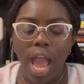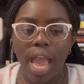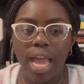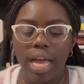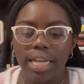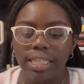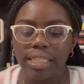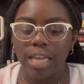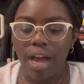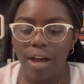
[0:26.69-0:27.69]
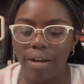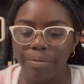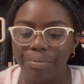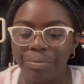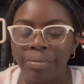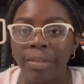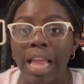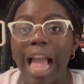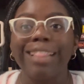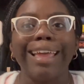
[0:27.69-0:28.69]
And,
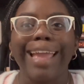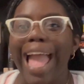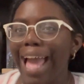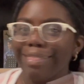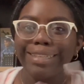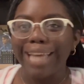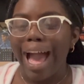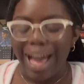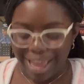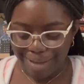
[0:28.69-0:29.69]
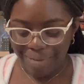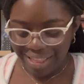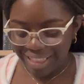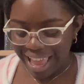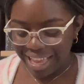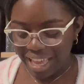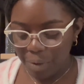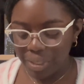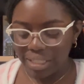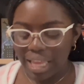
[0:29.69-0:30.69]
like, at the time, like, it
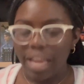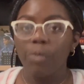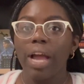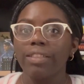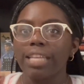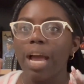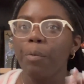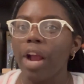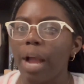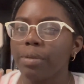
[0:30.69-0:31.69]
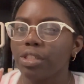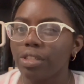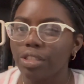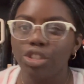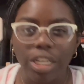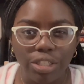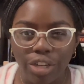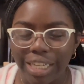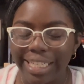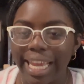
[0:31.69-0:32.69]
was, like, around the time where I was just
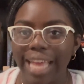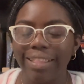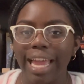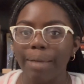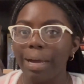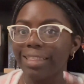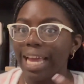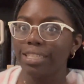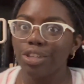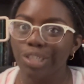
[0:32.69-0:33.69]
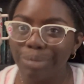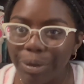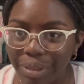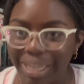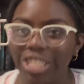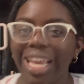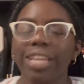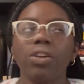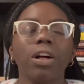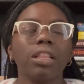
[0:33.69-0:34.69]
starting to get, like, my legs under me with my
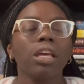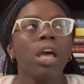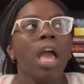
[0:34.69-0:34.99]
channel.